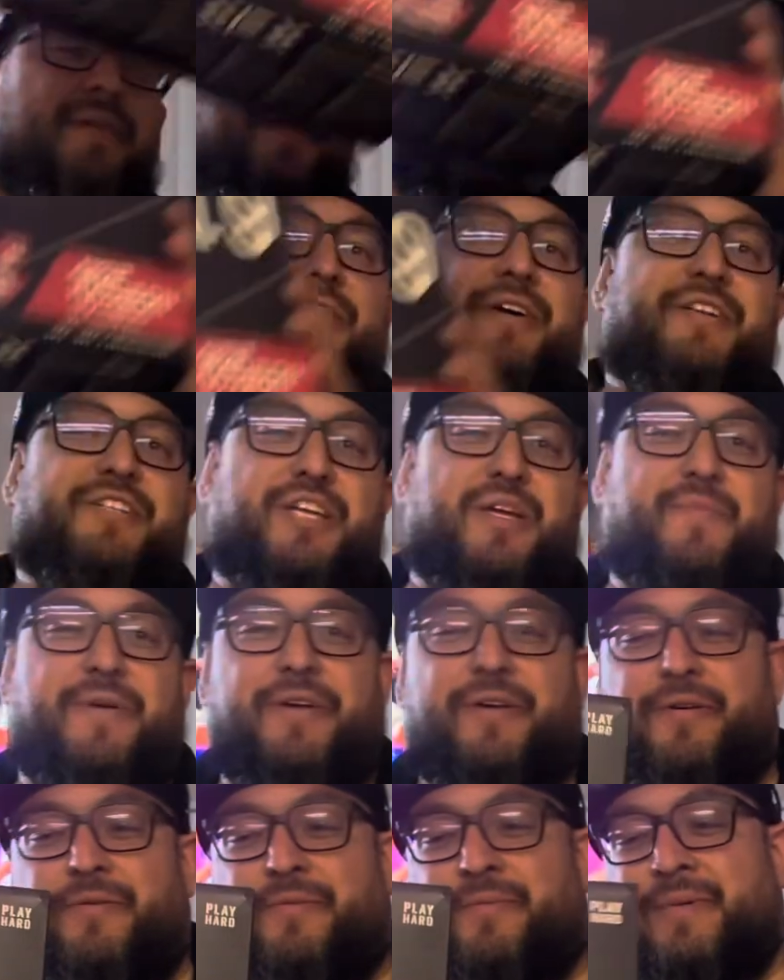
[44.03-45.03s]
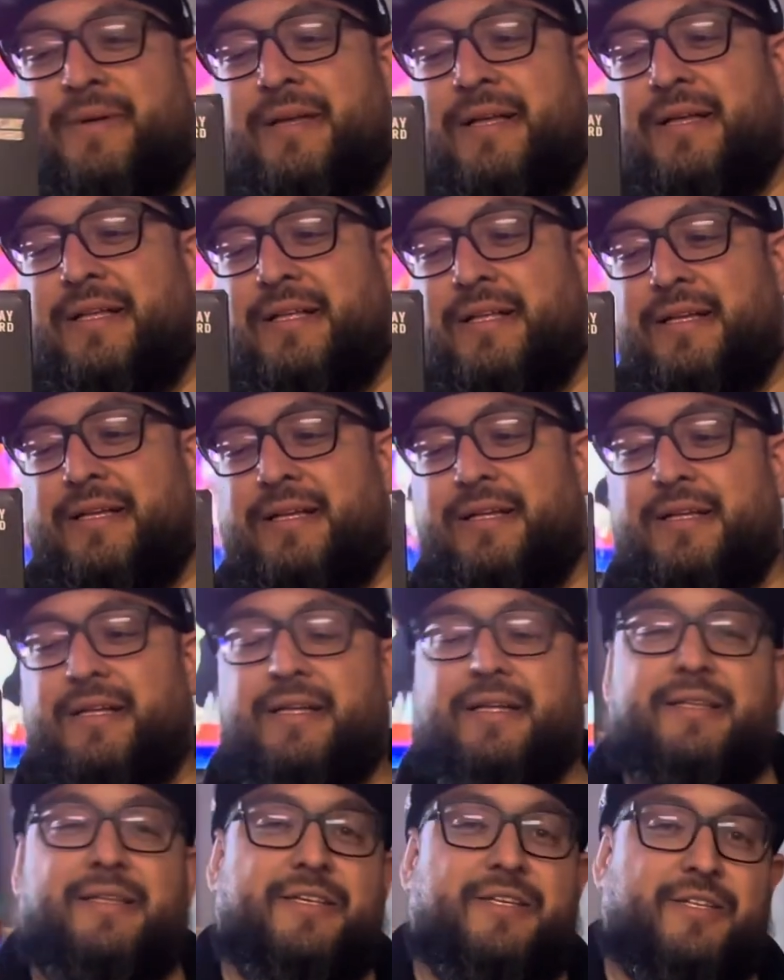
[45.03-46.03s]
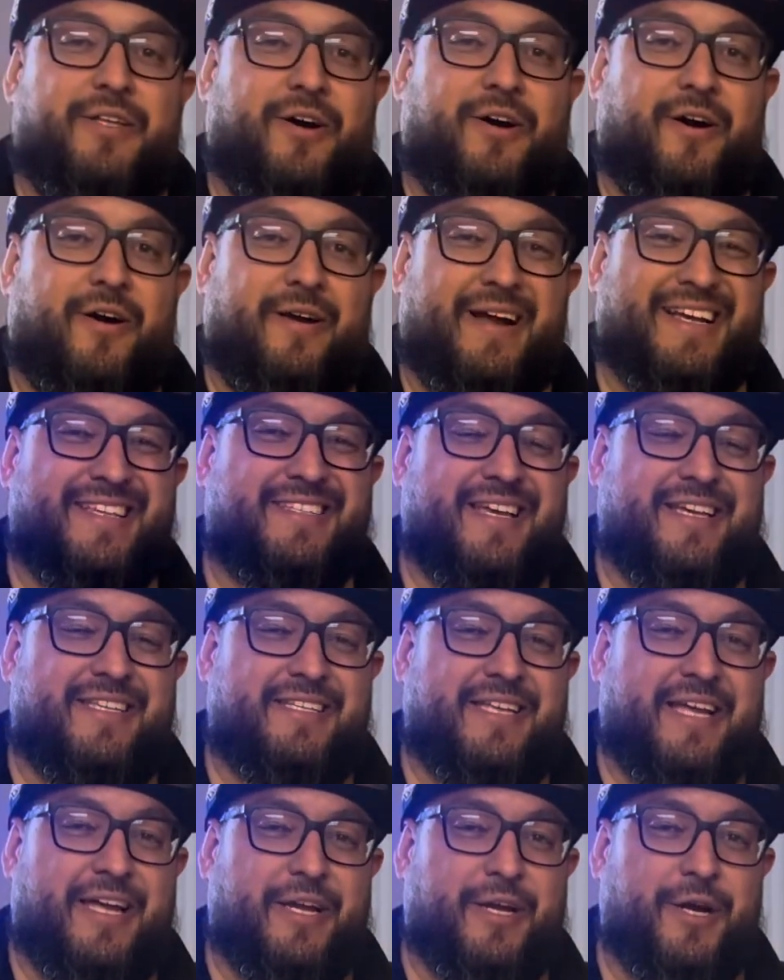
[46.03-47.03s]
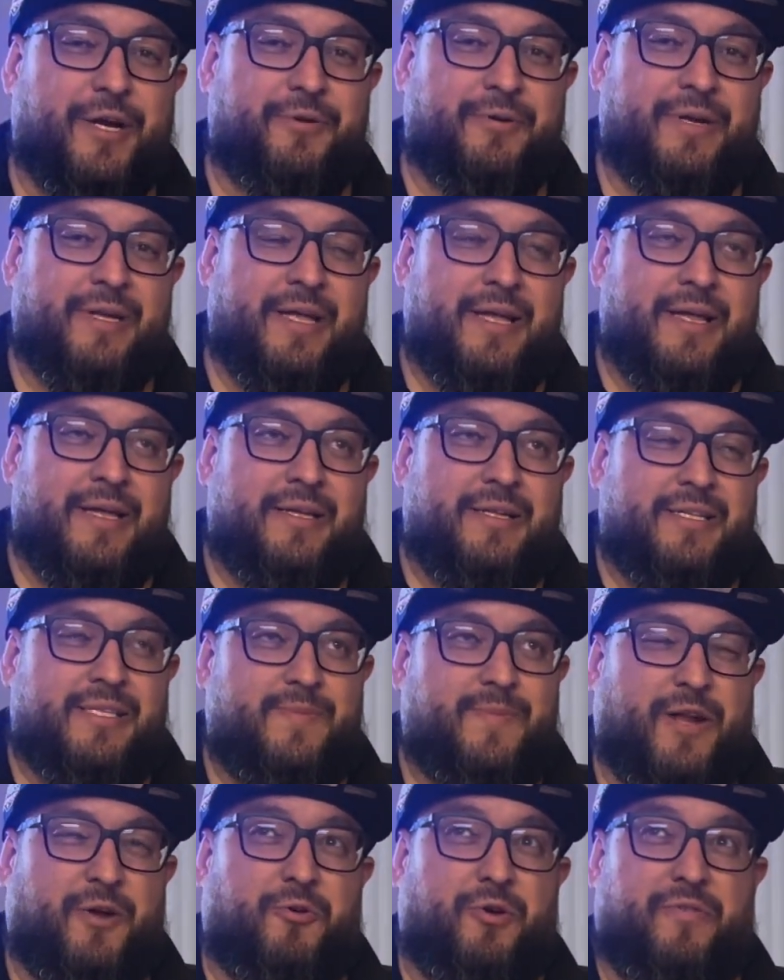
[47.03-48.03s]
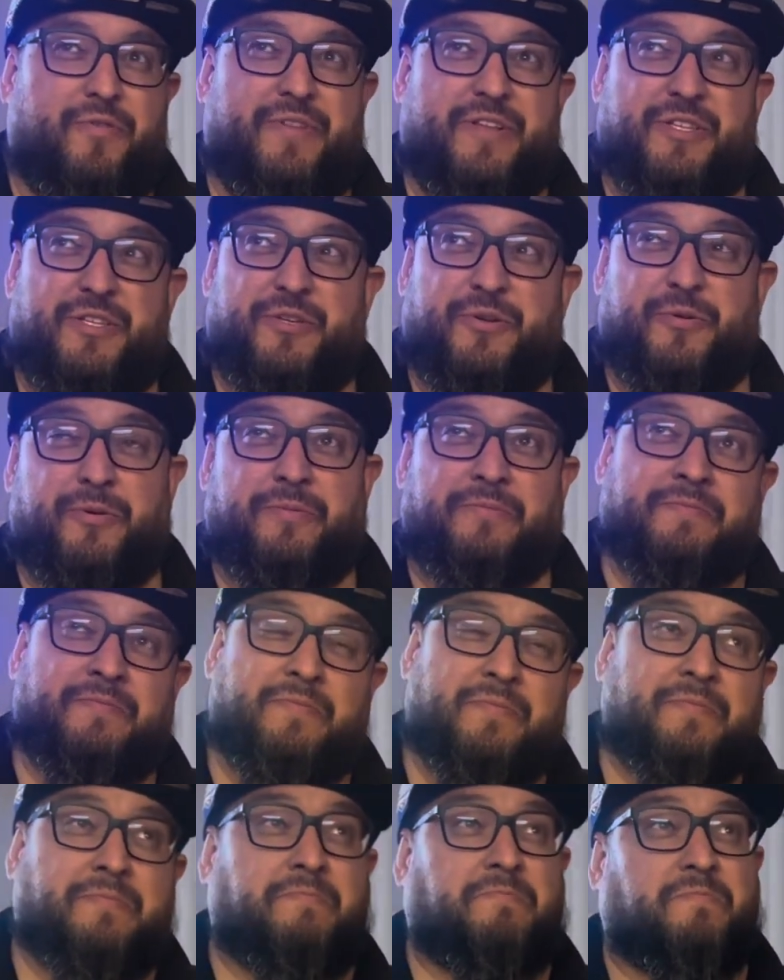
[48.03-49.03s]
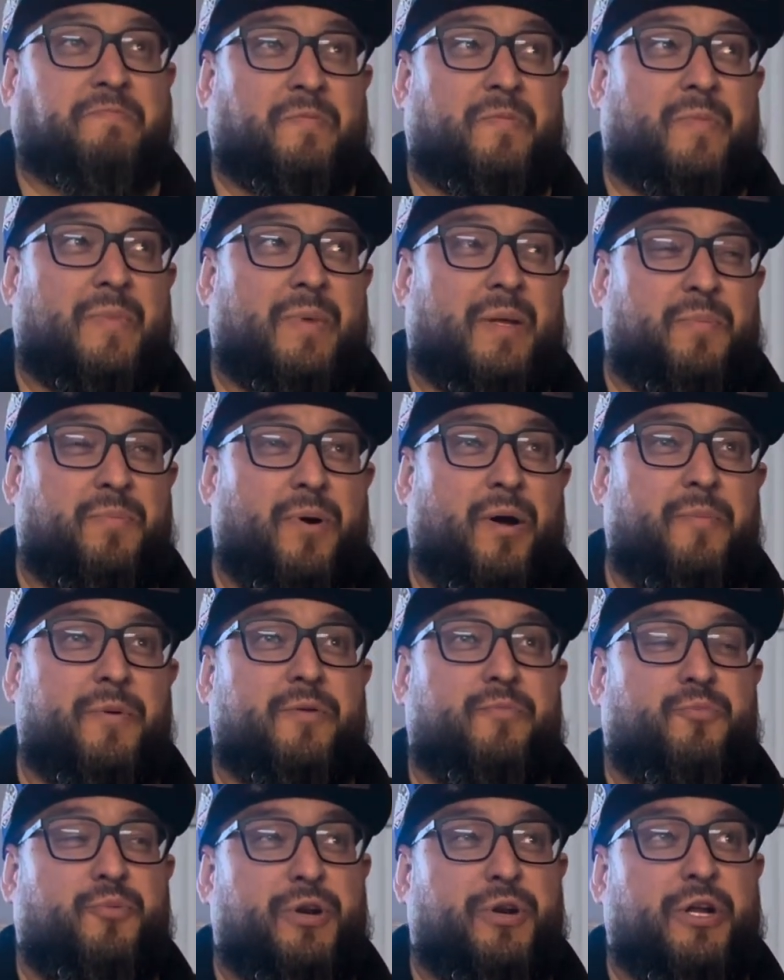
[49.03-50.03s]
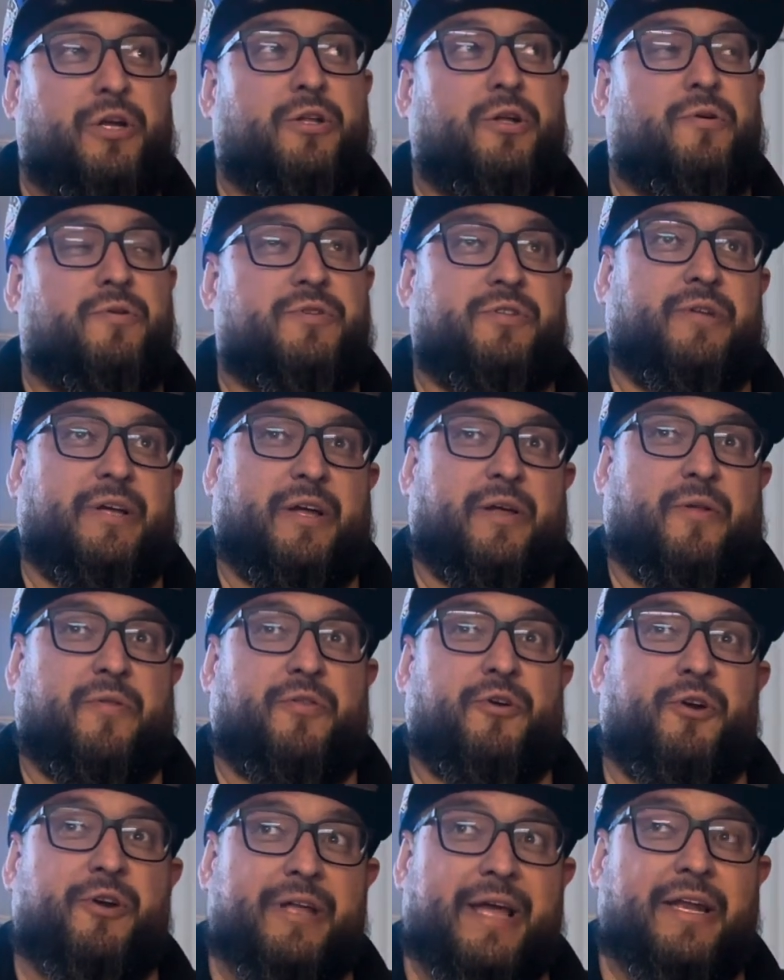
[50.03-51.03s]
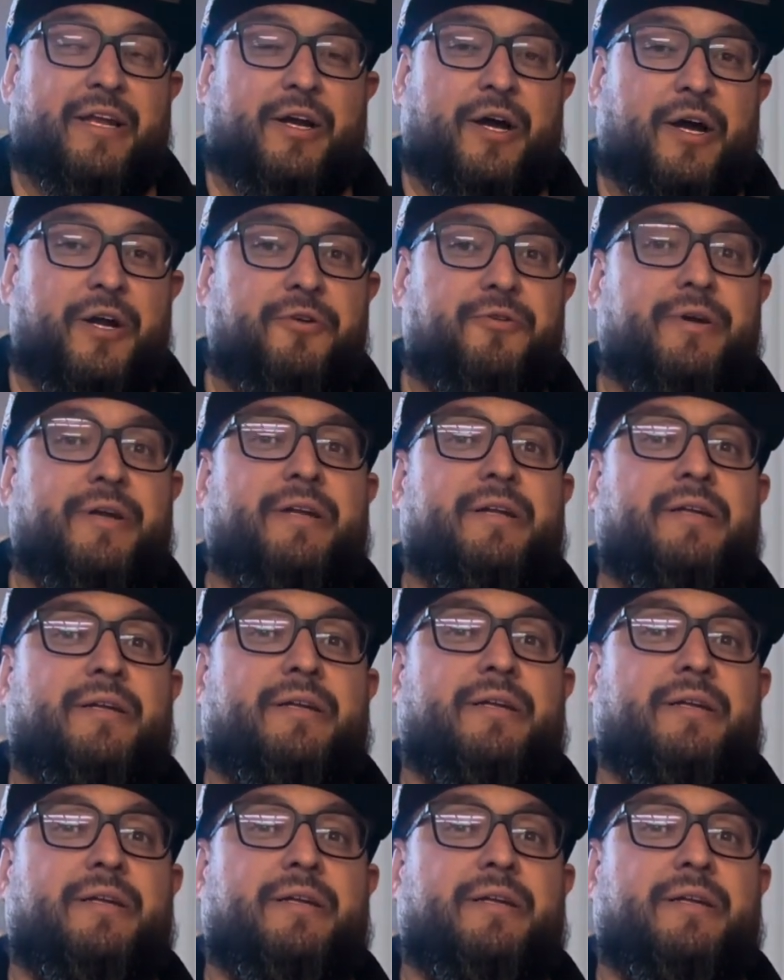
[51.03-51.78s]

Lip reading: the GPU. This is the RX 6800. It's about equivalent to, probably pretty close to like a 3800